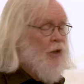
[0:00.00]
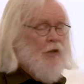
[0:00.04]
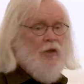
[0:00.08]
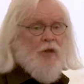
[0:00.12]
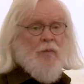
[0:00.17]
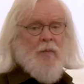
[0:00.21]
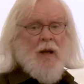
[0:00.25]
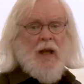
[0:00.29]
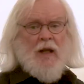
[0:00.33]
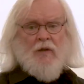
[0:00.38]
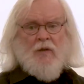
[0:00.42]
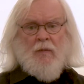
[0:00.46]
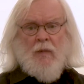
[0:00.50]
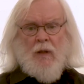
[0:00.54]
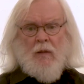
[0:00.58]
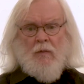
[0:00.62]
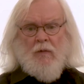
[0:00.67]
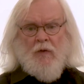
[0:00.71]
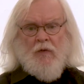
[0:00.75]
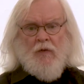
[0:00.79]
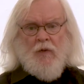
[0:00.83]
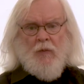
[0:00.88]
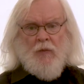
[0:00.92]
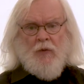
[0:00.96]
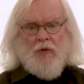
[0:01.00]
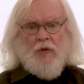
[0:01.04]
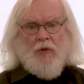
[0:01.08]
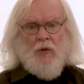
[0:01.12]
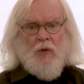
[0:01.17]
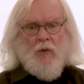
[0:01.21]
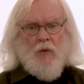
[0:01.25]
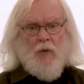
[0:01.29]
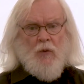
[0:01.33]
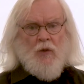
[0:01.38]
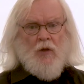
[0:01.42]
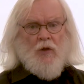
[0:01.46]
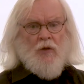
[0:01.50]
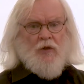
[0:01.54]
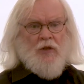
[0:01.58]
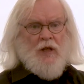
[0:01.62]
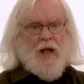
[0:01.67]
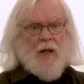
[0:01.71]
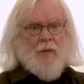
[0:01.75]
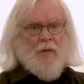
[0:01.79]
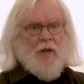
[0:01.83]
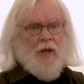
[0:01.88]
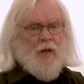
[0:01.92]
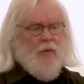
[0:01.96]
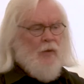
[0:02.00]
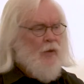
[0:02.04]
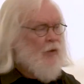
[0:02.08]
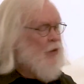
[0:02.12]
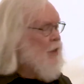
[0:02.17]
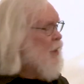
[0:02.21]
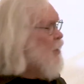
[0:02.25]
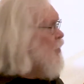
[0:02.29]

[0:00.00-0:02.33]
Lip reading: You may remember from school, W is